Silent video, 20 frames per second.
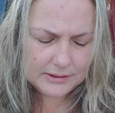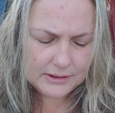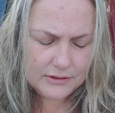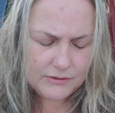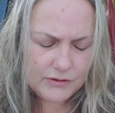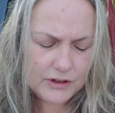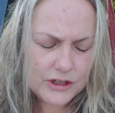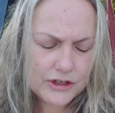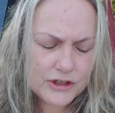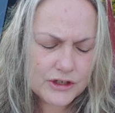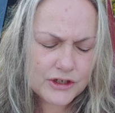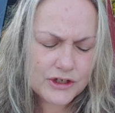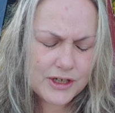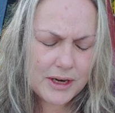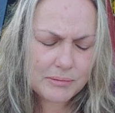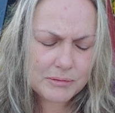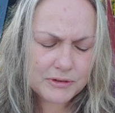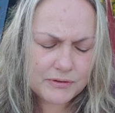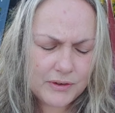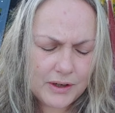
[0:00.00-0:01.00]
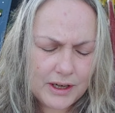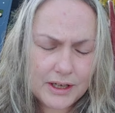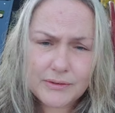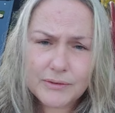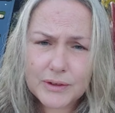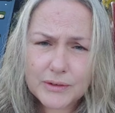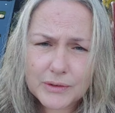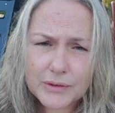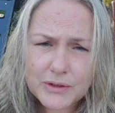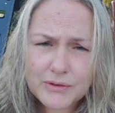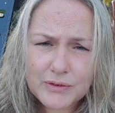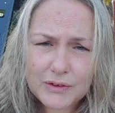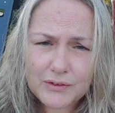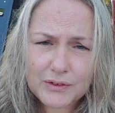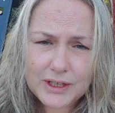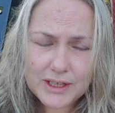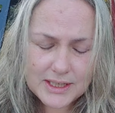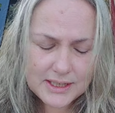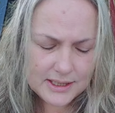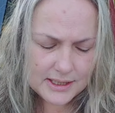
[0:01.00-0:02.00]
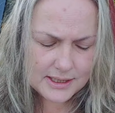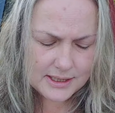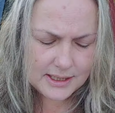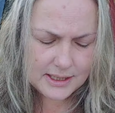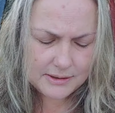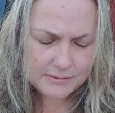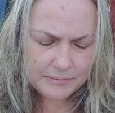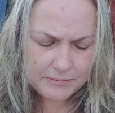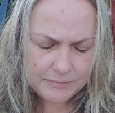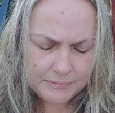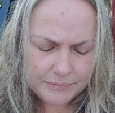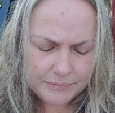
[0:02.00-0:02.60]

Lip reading: Ephesians chapter 5, verse 15 and 16.